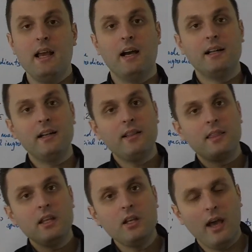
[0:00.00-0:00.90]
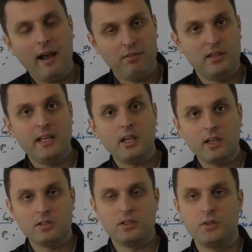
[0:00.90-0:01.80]
Another thing you have to take in
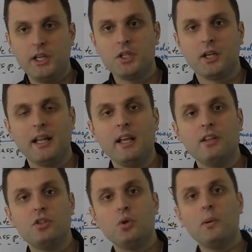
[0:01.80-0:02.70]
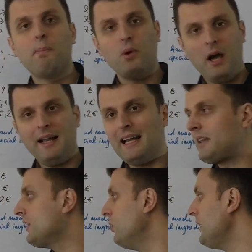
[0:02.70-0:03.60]
consideration is your
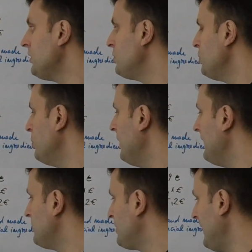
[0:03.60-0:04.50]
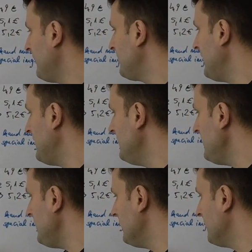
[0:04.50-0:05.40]
product going to address a
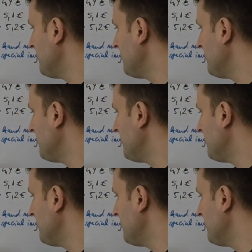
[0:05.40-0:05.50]
need.